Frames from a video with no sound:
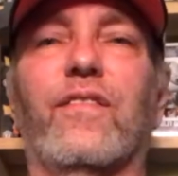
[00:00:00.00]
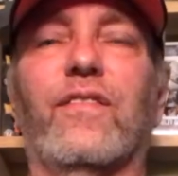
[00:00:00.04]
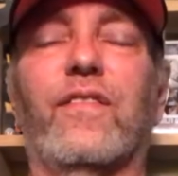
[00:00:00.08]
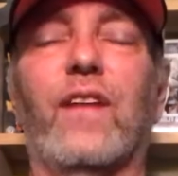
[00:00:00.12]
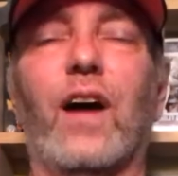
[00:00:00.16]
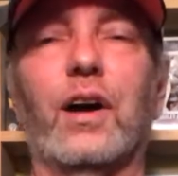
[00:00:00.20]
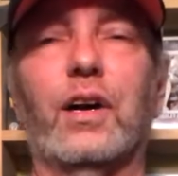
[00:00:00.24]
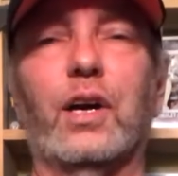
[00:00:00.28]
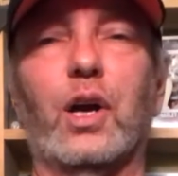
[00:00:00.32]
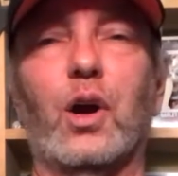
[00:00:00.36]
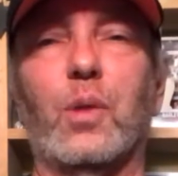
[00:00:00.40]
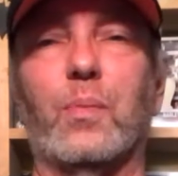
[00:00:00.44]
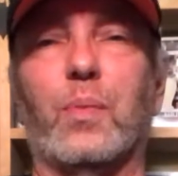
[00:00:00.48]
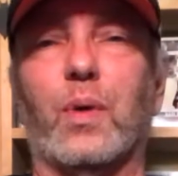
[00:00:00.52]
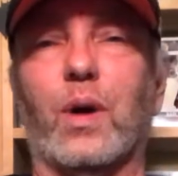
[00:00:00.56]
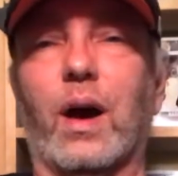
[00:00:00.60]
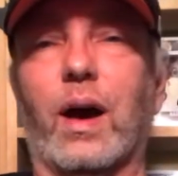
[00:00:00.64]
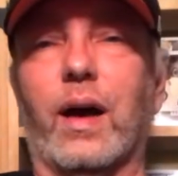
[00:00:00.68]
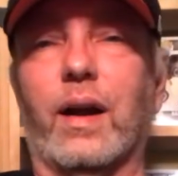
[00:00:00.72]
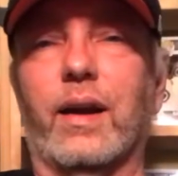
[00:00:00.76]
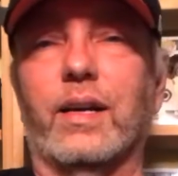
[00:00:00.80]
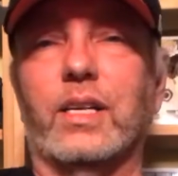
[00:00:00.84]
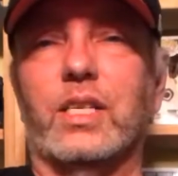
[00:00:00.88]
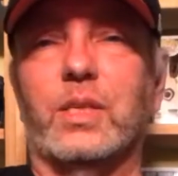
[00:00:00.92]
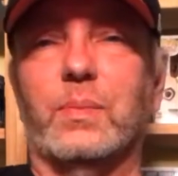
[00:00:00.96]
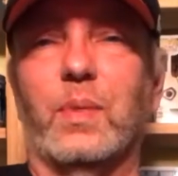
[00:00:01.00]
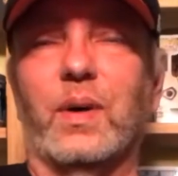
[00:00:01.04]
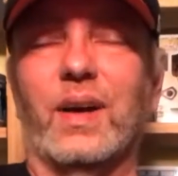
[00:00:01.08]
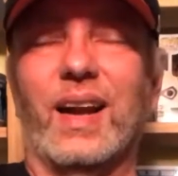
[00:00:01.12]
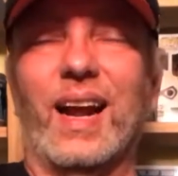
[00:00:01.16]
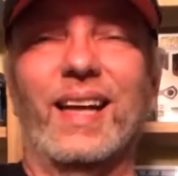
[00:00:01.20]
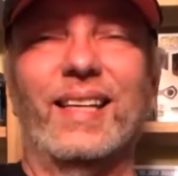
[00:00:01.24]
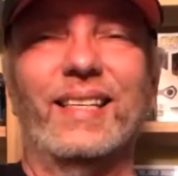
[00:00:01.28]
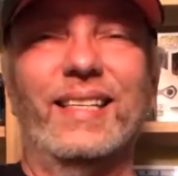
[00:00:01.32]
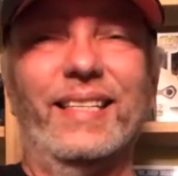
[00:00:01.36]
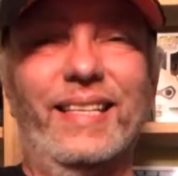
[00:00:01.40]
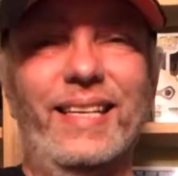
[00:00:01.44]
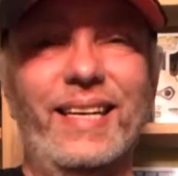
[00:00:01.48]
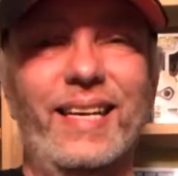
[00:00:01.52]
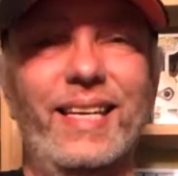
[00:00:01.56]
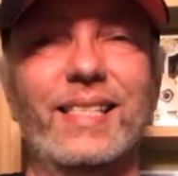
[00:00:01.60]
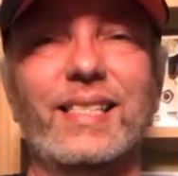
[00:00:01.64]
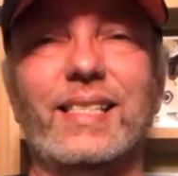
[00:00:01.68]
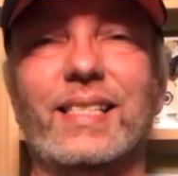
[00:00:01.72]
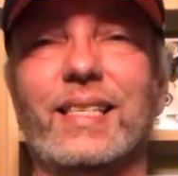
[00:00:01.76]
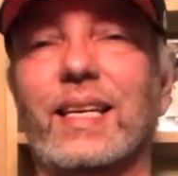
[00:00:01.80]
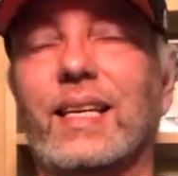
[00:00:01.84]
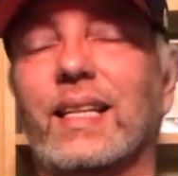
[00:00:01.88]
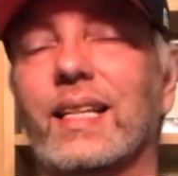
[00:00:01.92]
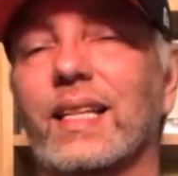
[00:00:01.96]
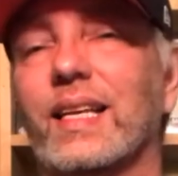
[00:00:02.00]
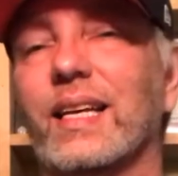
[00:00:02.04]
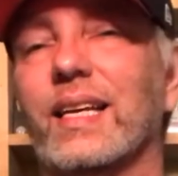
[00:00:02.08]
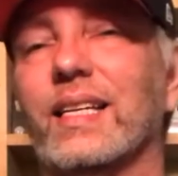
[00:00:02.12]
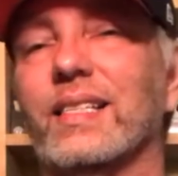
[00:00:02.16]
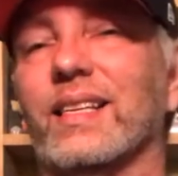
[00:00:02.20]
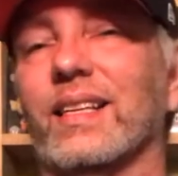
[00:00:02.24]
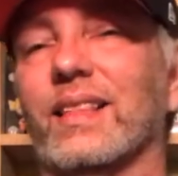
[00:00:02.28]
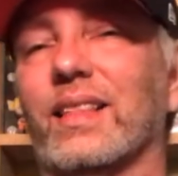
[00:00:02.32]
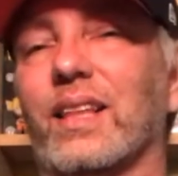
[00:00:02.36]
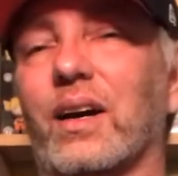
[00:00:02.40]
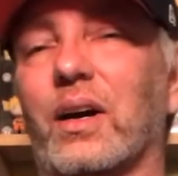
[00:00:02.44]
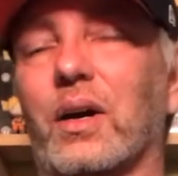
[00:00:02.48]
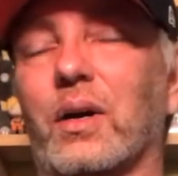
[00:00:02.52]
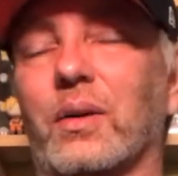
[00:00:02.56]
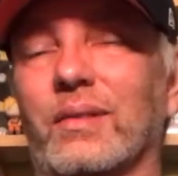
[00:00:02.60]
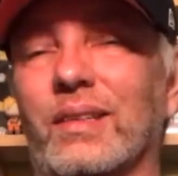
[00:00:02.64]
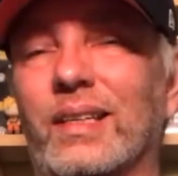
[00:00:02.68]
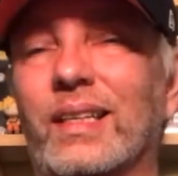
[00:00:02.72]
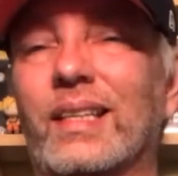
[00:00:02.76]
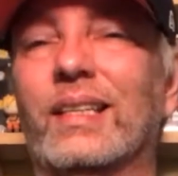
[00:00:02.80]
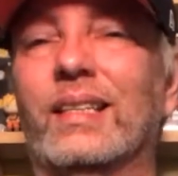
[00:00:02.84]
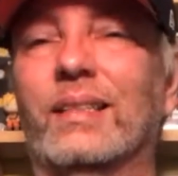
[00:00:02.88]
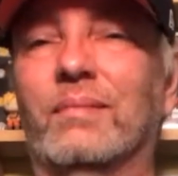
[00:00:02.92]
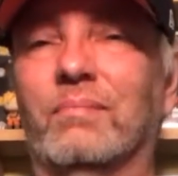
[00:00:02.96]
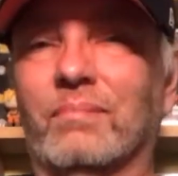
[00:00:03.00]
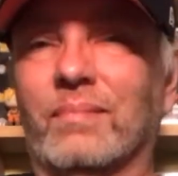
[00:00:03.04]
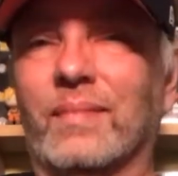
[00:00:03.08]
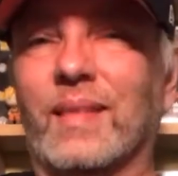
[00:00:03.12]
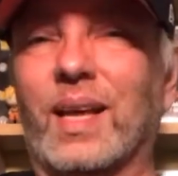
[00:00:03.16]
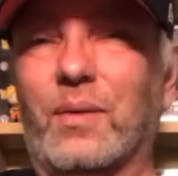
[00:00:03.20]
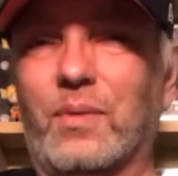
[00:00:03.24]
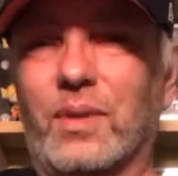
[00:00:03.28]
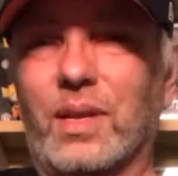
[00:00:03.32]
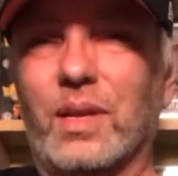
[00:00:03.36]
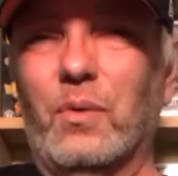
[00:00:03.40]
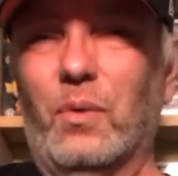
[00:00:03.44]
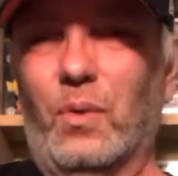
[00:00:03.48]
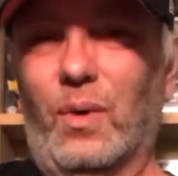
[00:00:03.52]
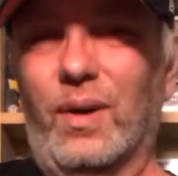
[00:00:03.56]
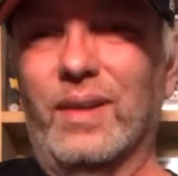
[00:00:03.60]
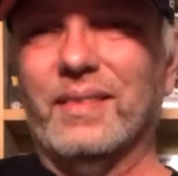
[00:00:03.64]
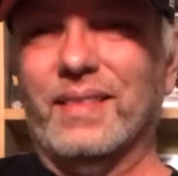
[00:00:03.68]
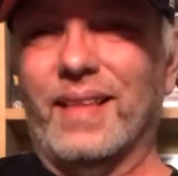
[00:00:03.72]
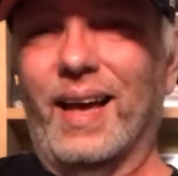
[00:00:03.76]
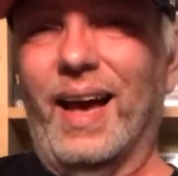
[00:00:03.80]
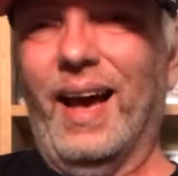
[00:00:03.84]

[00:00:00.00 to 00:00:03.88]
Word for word: Funko products, but I did see this and thought, I really want